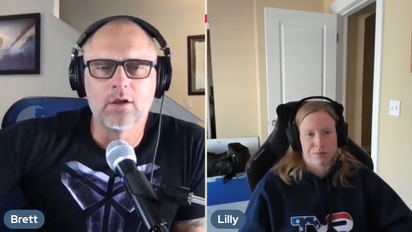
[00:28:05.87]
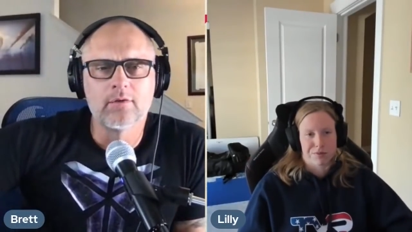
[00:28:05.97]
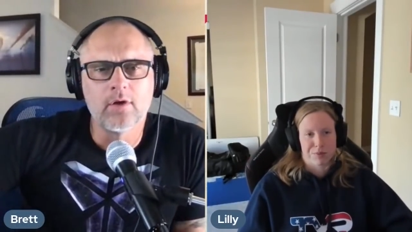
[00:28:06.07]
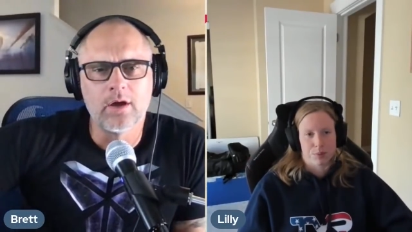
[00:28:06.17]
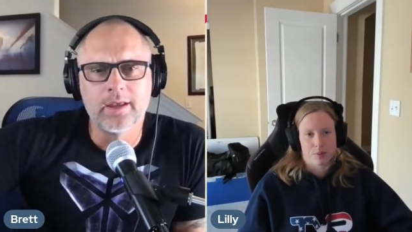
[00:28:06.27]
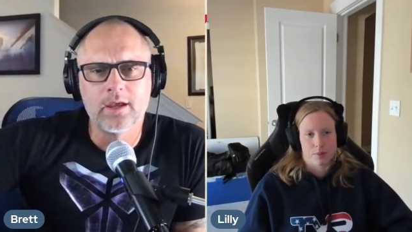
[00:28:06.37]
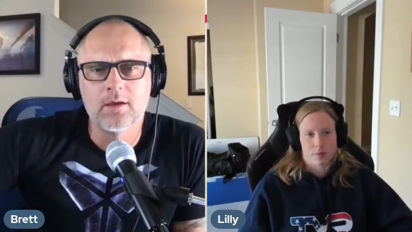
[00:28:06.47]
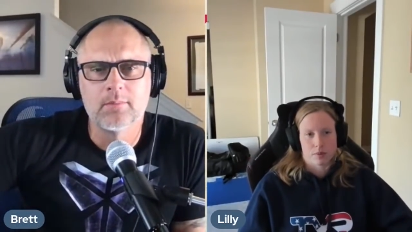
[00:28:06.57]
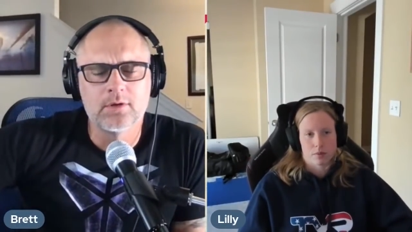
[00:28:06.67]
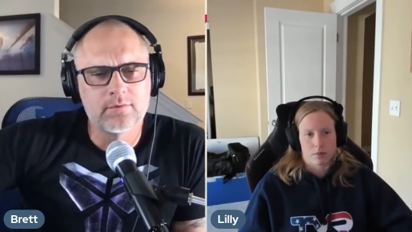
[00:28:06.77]
Speaker 1: a lot of
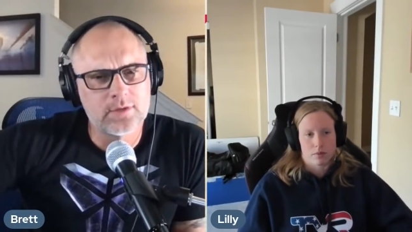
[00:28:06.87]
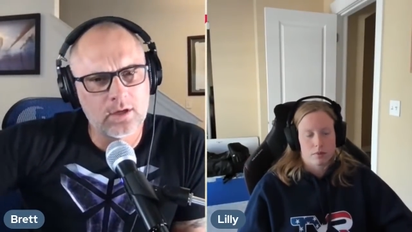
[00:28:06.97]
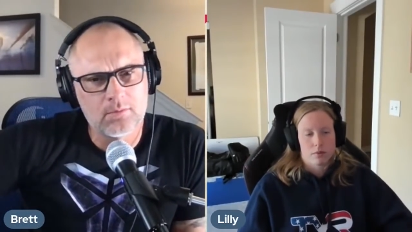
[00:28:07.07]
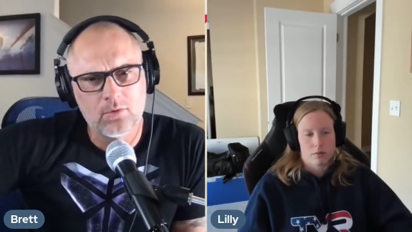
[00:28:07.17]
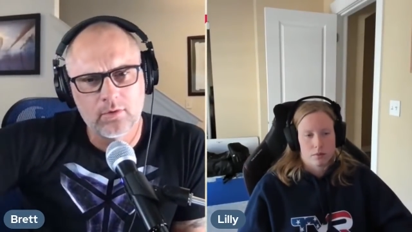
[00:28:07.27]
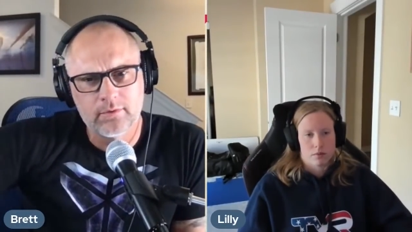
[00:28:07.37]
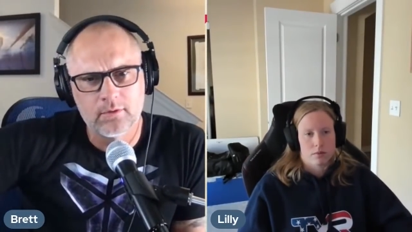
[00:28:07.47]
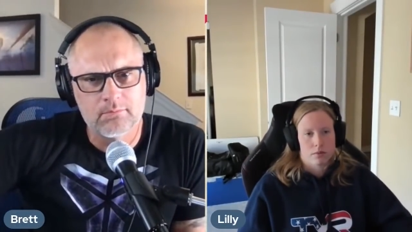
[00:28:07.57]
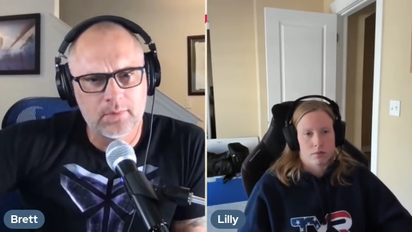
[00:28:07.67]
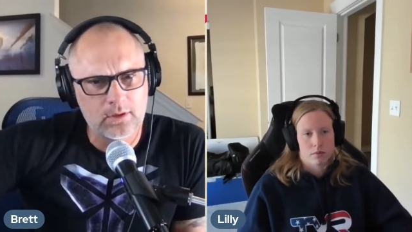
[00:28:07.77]
IM, but you've taken more of
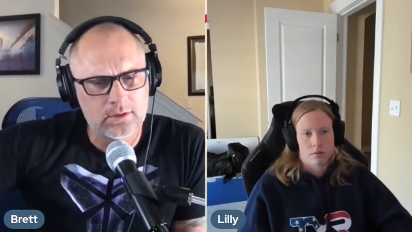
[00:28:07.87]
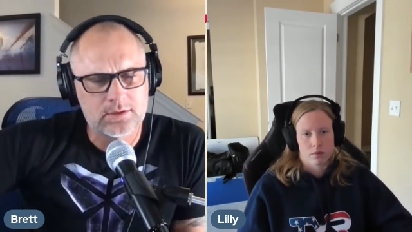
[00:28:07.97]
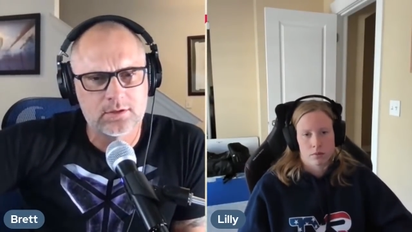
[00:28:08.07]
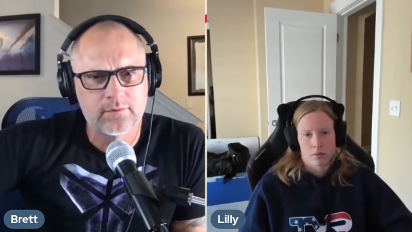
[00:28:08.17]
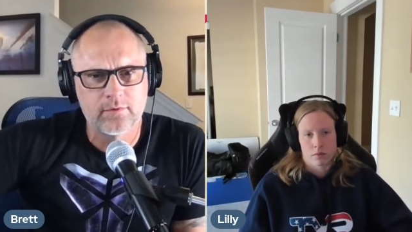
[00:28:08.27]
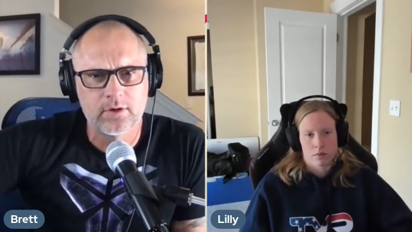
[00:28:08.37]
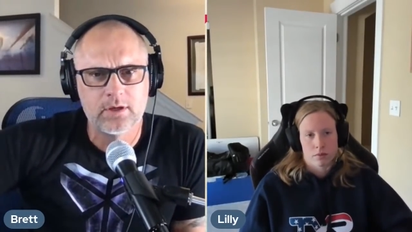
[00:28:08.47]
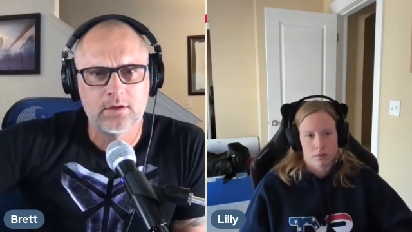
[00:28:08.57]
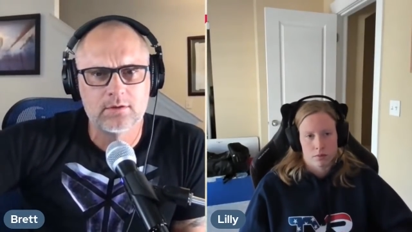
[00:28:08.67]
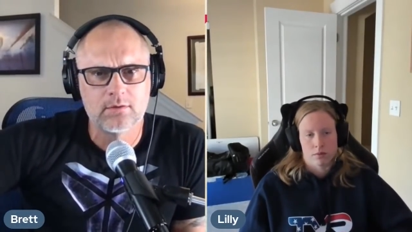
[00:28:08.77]
the middle distance
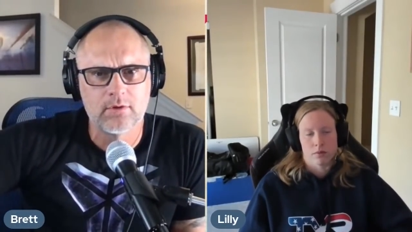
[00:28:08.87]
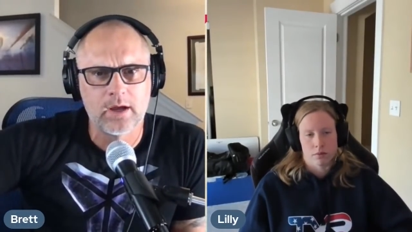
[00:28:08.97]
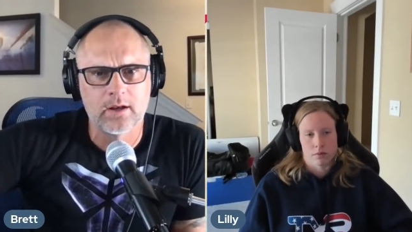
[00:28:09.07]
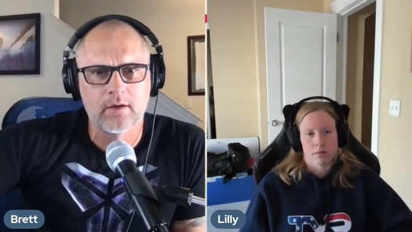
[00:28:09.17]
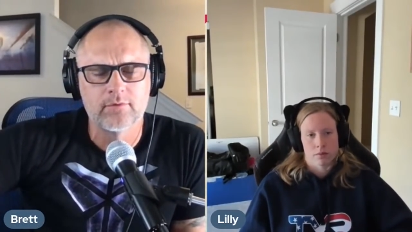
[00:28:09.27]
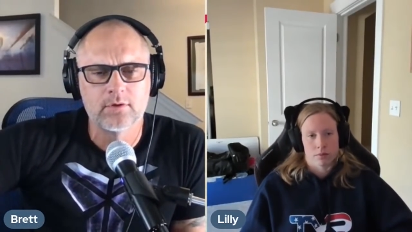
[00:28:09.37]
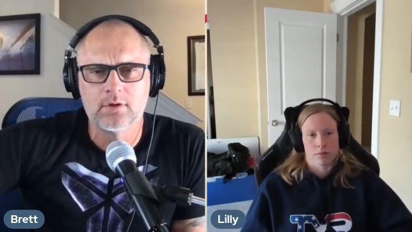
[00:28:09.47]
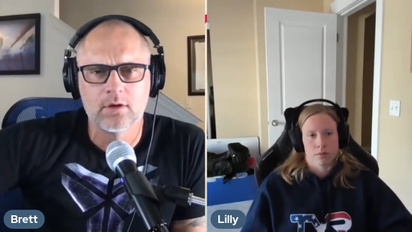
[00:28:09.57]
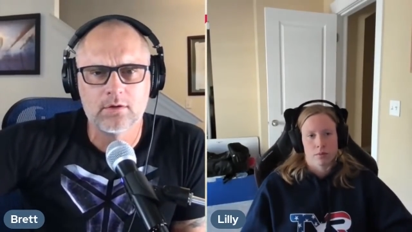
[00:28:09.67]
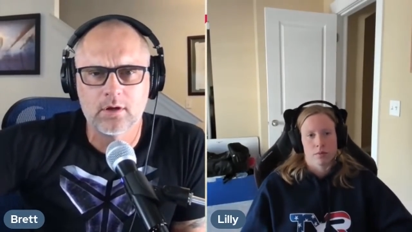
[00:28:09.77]
free route, have you? You
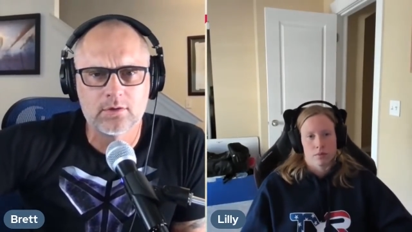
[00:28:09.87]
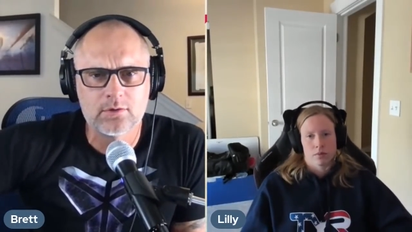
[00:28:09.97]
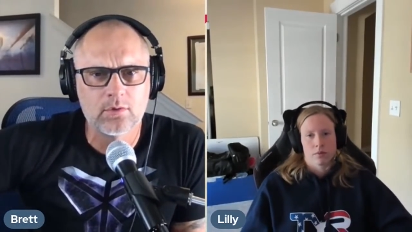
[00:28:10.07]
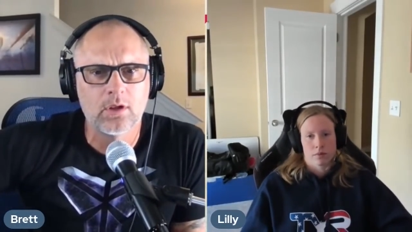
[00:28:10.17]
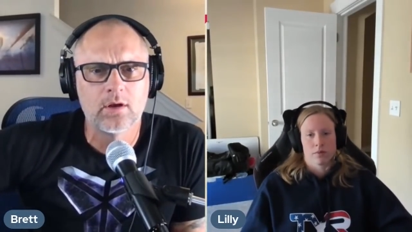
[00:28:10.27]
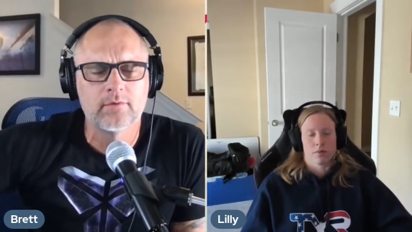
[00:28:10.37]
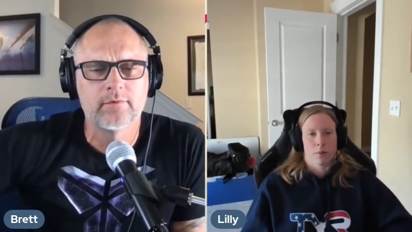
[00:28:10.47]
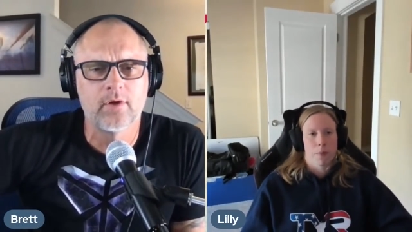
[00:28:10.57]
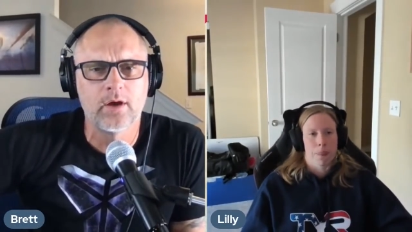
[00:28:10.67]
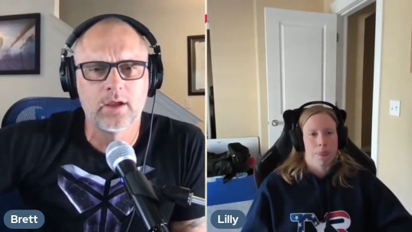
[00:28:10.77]
don't you don't do a lot of
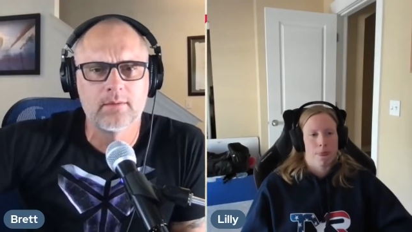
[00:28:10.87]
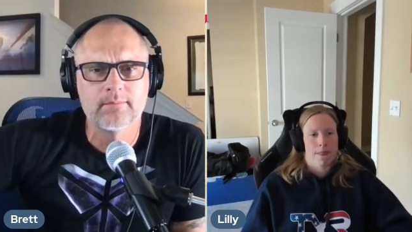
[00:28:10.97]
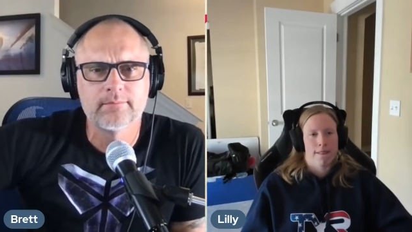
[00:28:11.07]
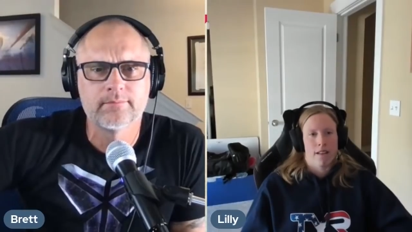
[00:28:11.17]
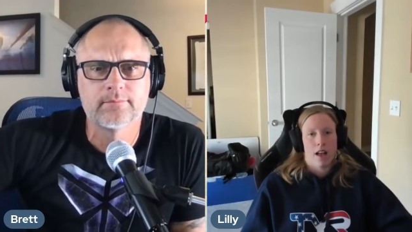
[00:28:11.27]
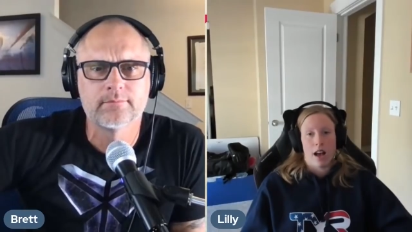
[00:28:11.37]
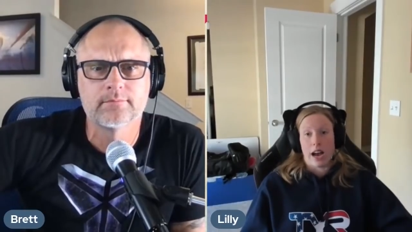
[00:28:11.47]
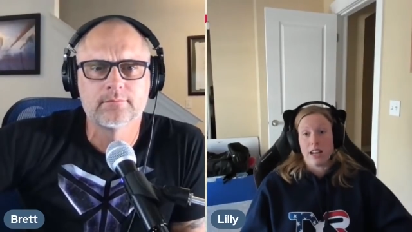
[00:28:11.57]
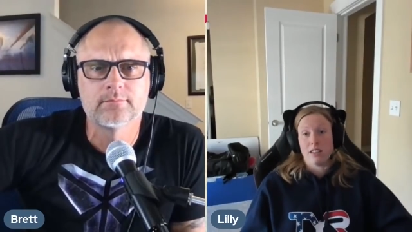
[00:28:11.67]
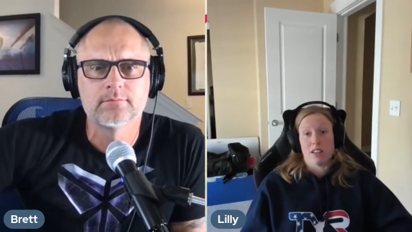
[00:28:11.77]
IM.
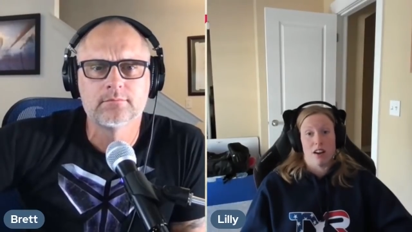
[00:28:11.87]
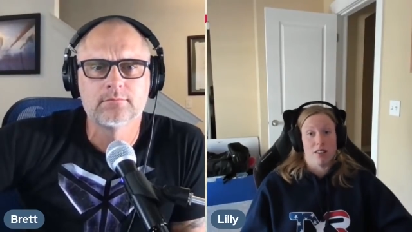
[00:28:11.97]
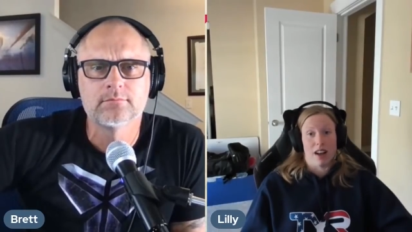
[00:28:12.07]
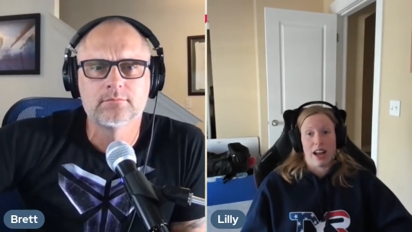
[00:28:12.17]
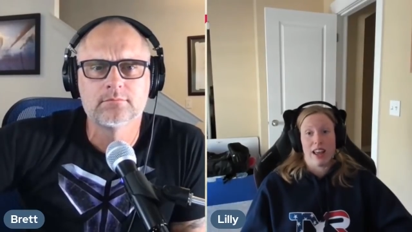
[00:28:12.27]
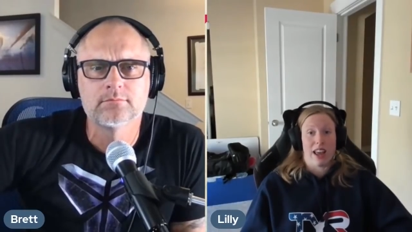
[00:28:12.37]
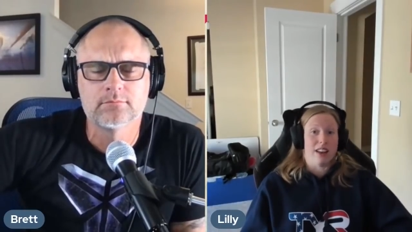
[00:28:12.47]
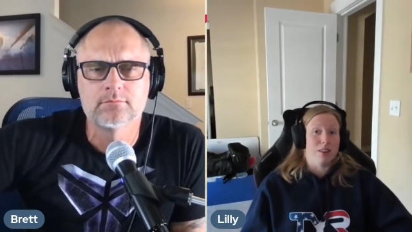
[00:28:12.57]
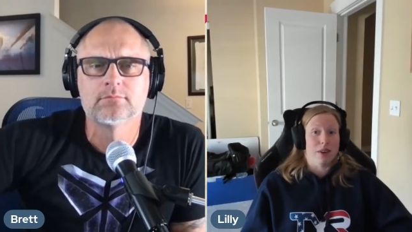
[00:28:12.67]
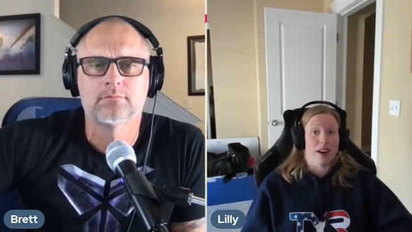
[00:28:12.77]
Speaker 2: I don't. I
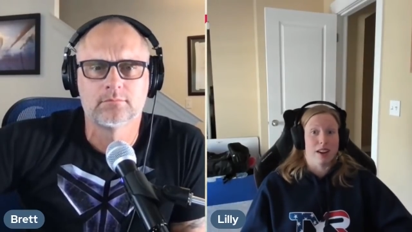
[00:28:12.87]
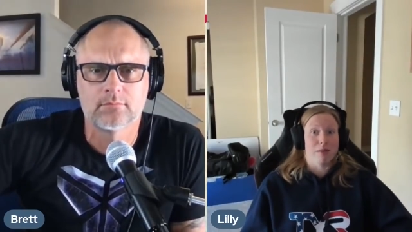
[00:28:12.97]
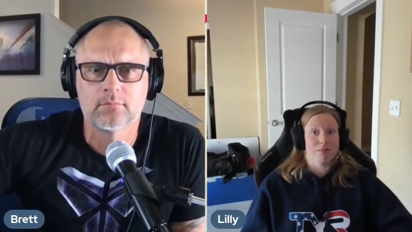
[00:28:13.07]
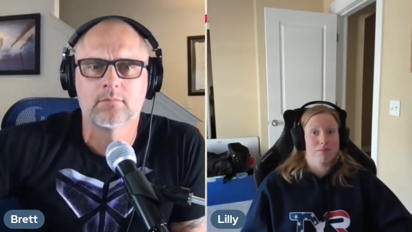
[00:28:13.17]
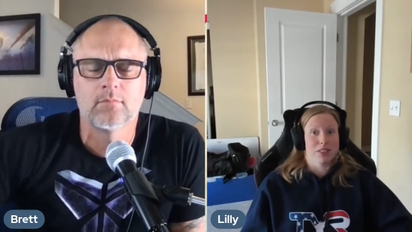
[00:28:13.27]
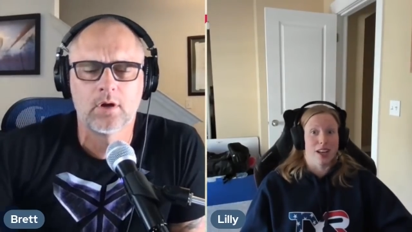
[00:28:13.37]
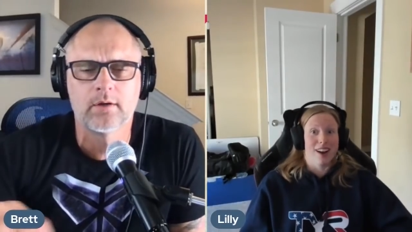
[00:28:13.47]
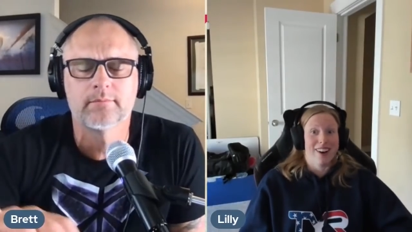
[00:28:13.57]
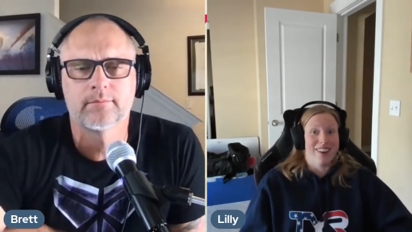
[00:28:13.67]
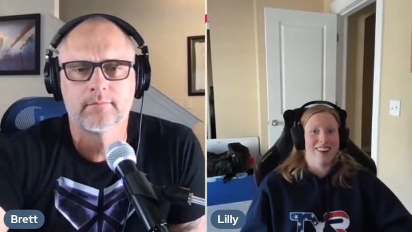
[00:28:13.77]
hate doing IM. So
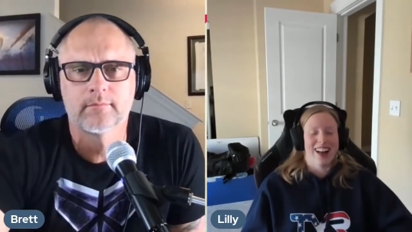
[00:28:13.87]
right.